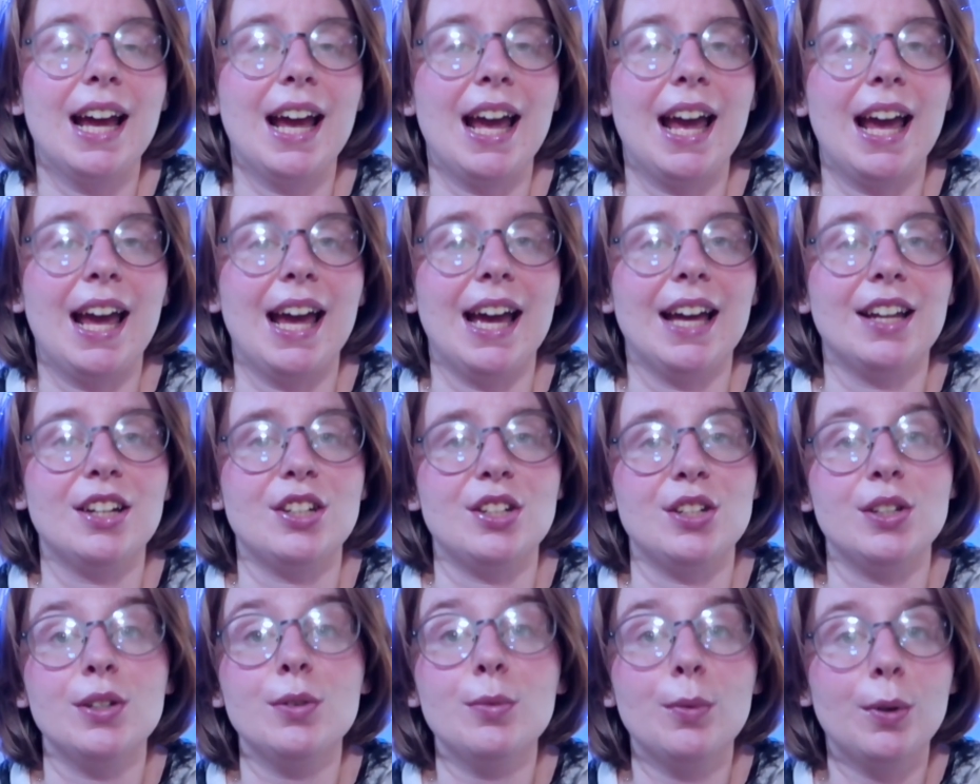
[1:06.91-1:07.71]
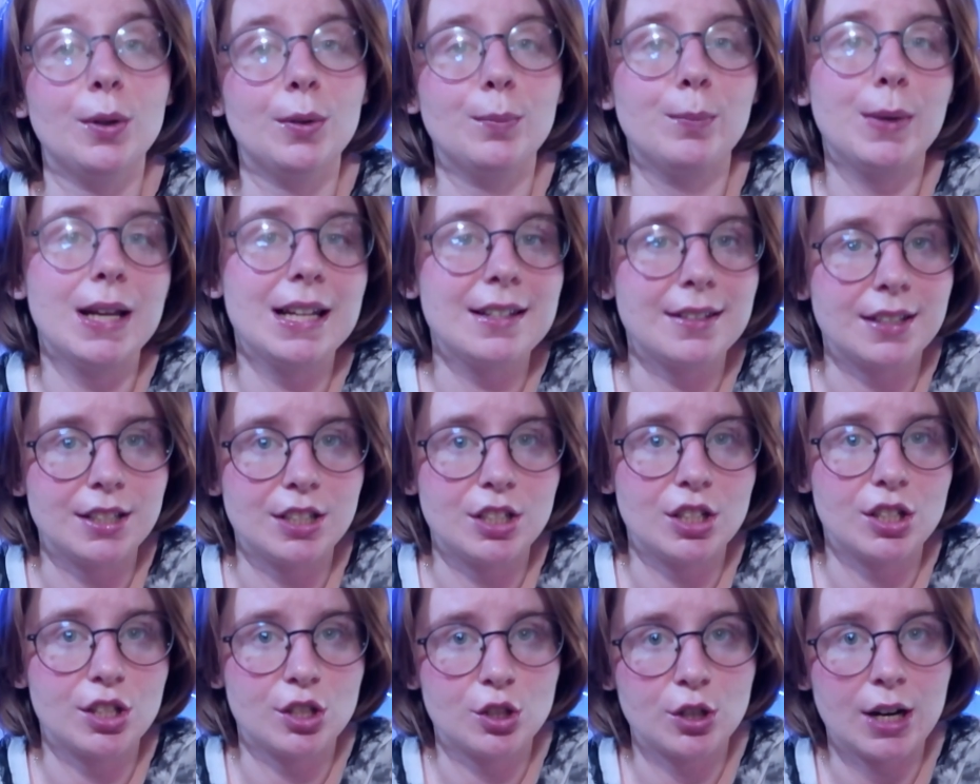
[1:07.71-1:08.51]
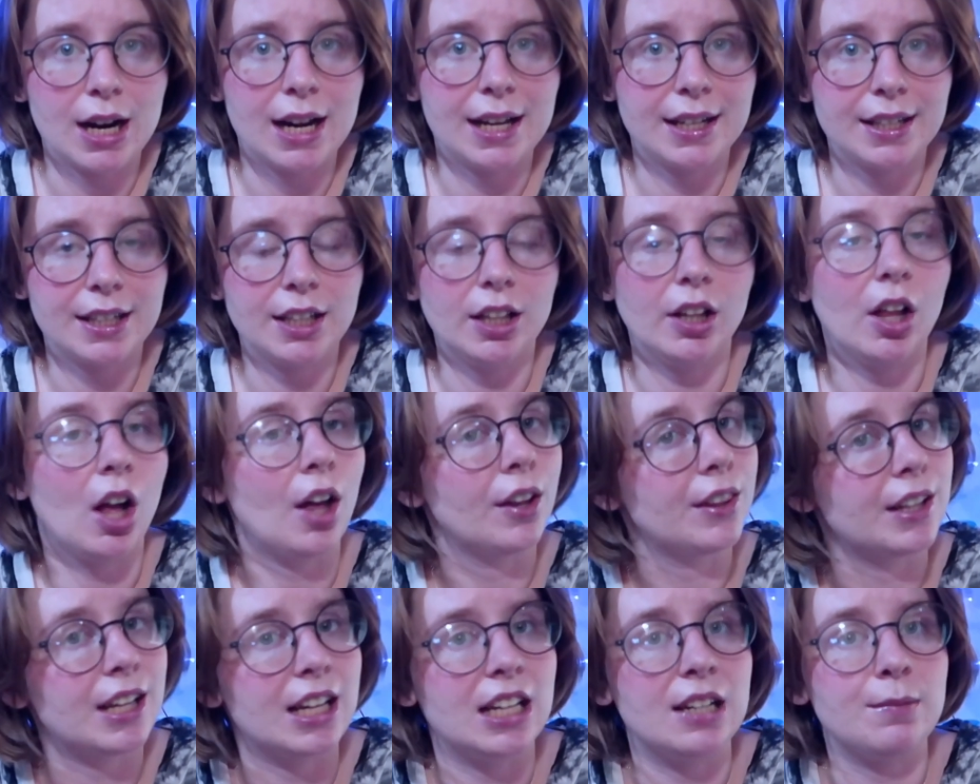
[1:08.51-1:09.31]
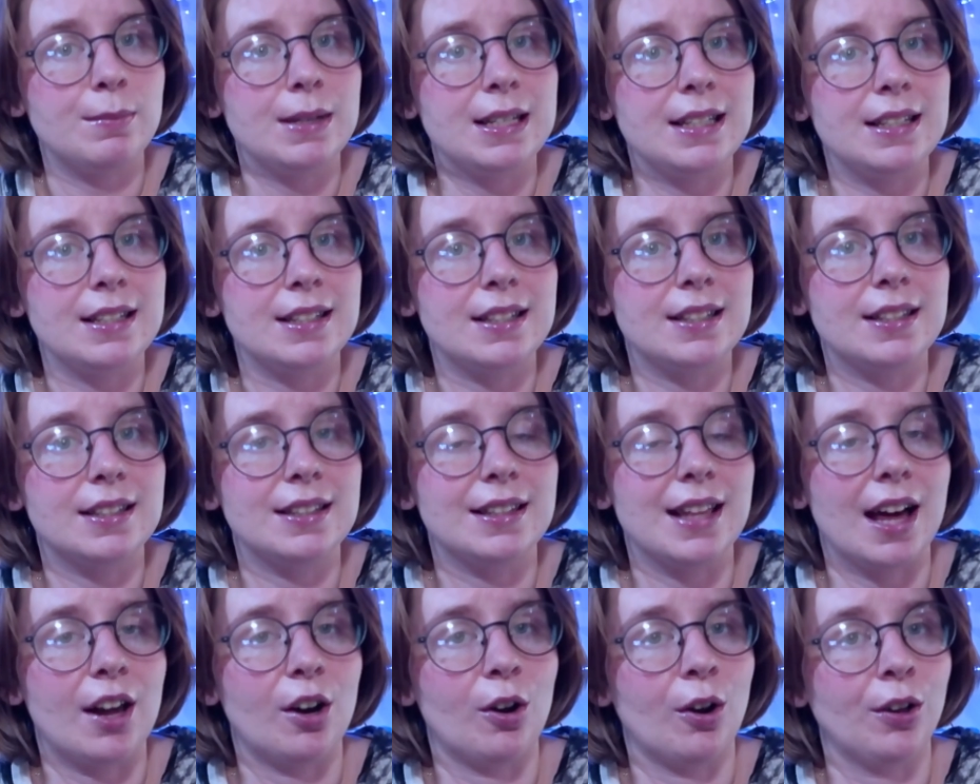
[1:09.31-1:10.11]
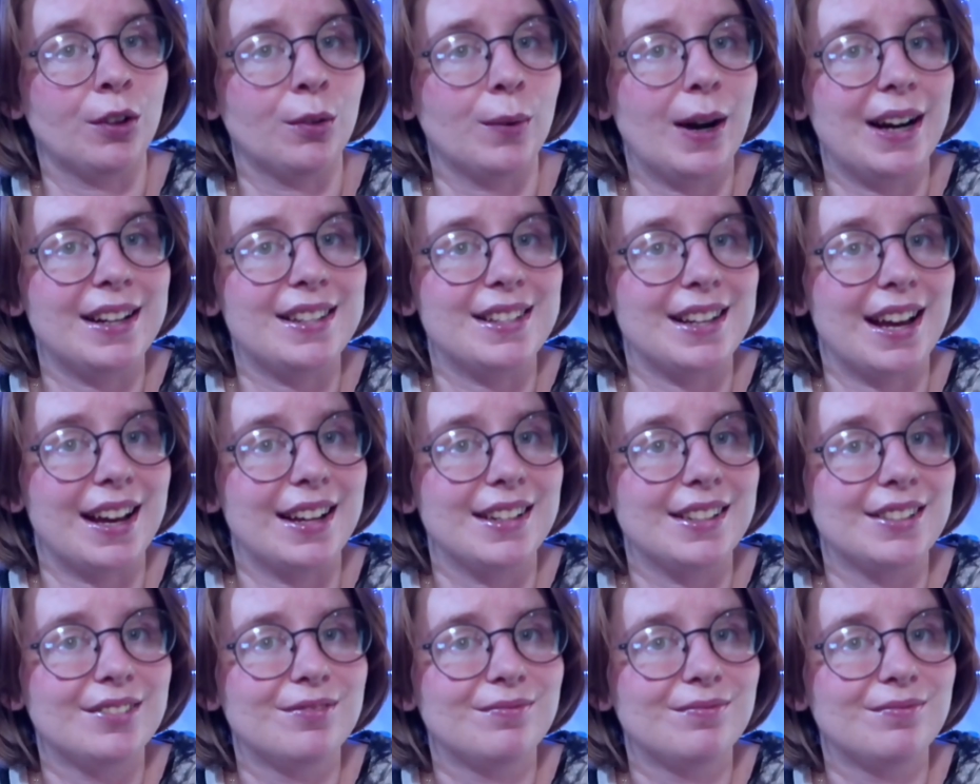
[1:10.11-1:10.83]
and you will basically just try and kill all the enemies that are on the right side.